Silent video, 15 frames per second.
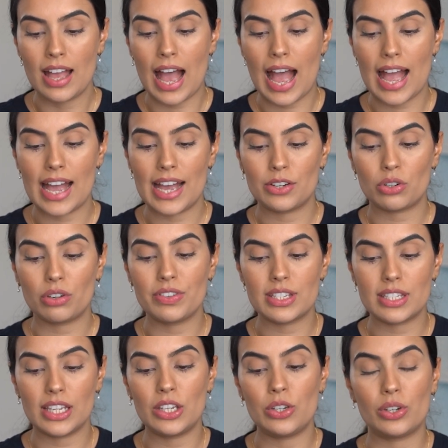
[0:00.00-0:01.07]
And
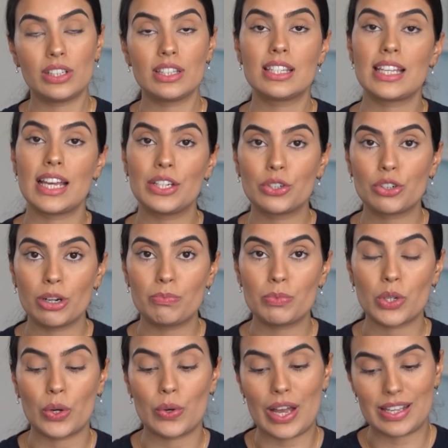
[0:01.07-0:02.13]
obviously you can send
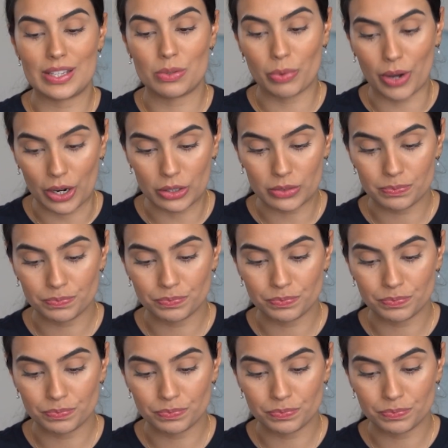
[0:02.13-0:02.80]
crypto as well.